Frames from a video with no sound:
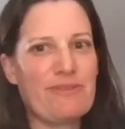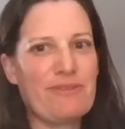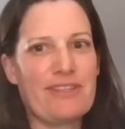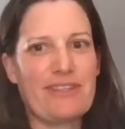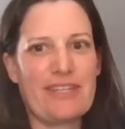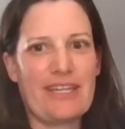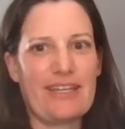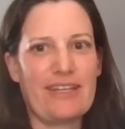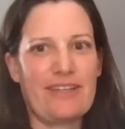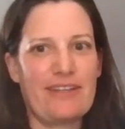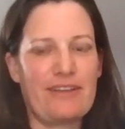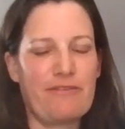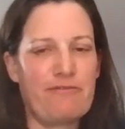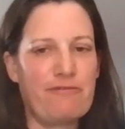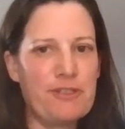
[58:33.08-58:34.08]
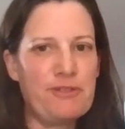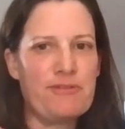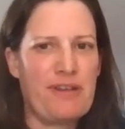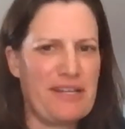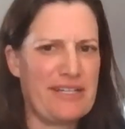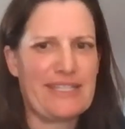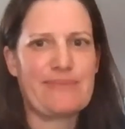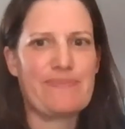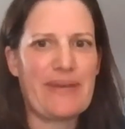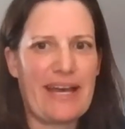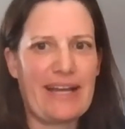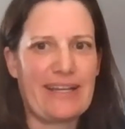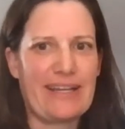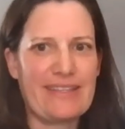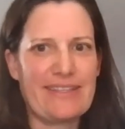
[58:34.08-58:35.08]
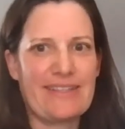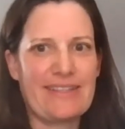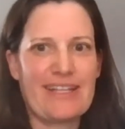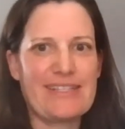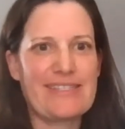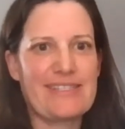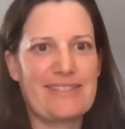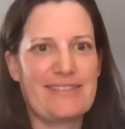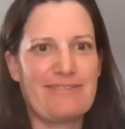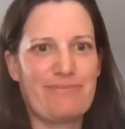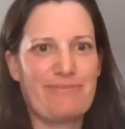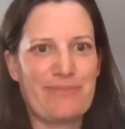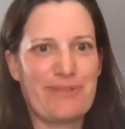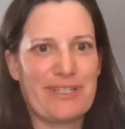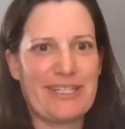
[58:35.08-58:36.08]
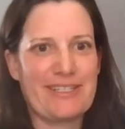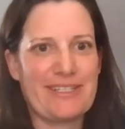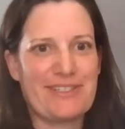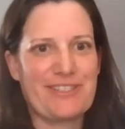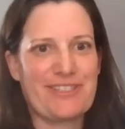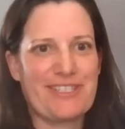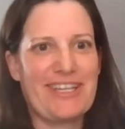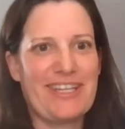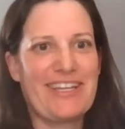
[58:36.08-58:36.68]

with like a flute on its back. I think that's pretty interesting.